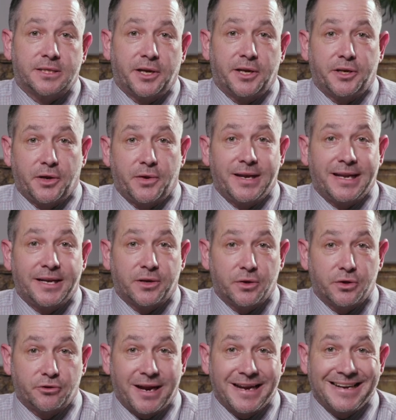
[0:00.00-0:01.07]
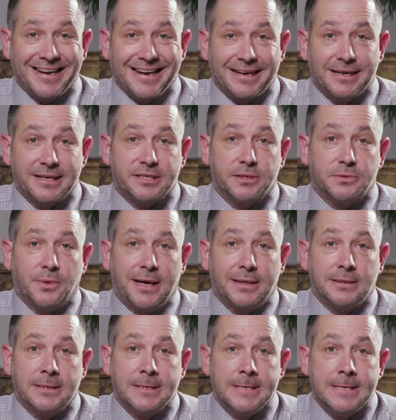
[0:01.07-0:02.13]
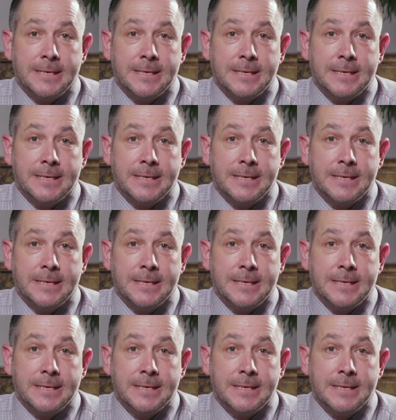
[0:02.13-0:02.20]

so you do need a good grade in English as well.